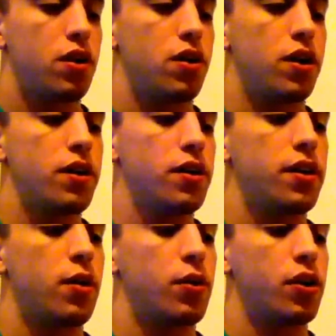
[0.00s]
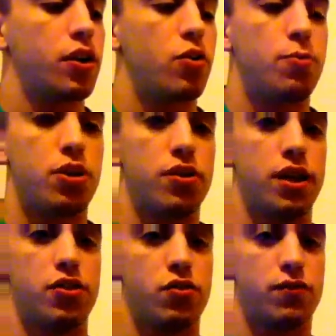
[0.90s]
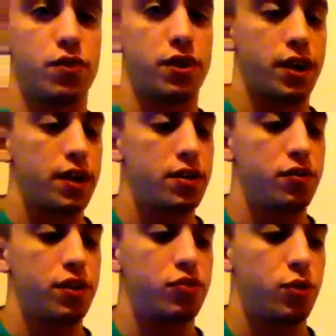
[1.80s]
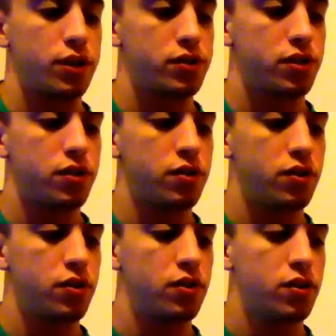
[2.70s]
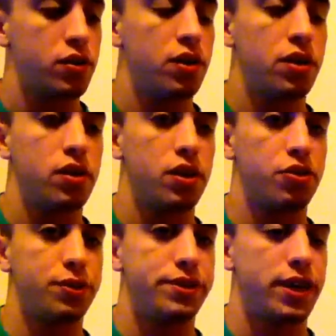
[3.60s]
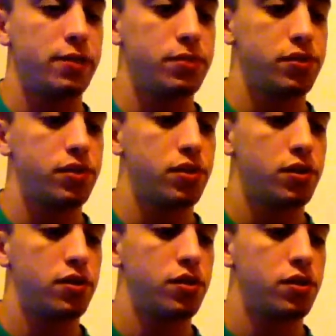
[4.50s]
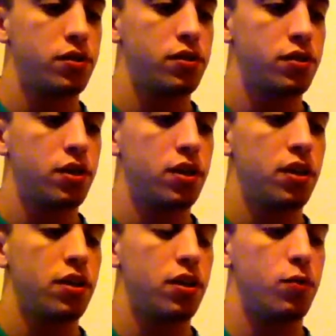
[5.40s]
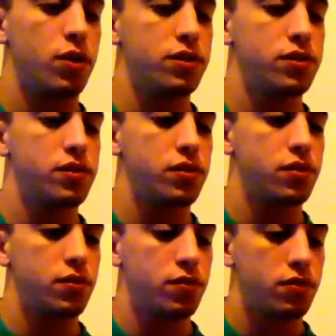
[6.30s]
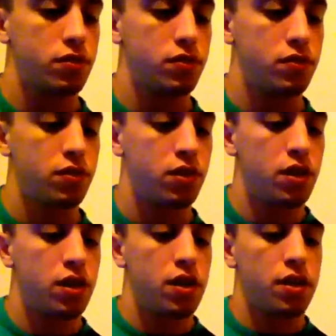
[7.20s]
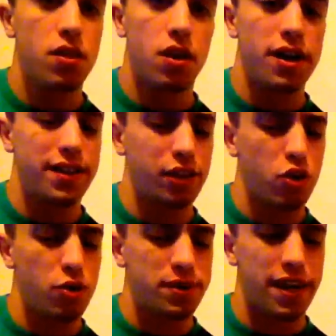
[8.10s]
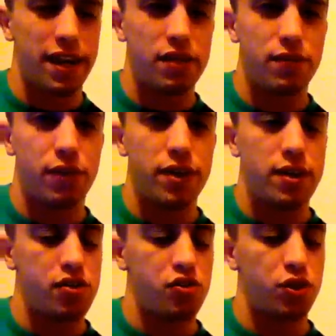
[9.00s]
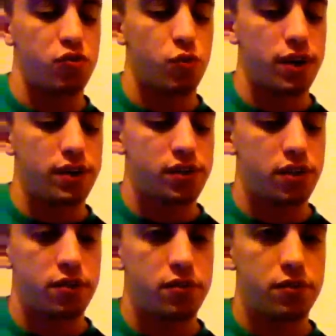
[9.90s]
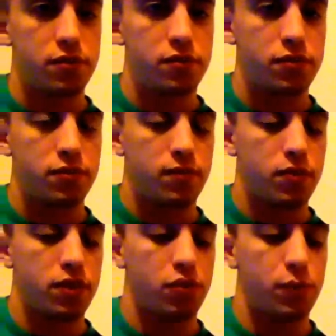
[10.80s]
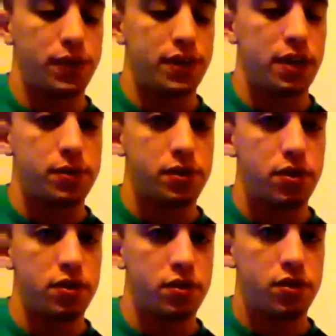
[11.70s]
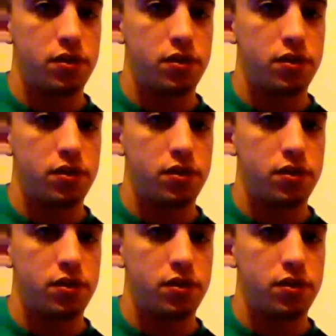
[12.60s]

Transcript: Alright, and now we're going to go bar that 3rd fret again and do that twice. Then 3 times. Then once. Alright, and then go up to that 8th fret and do it twice. Then 3 times.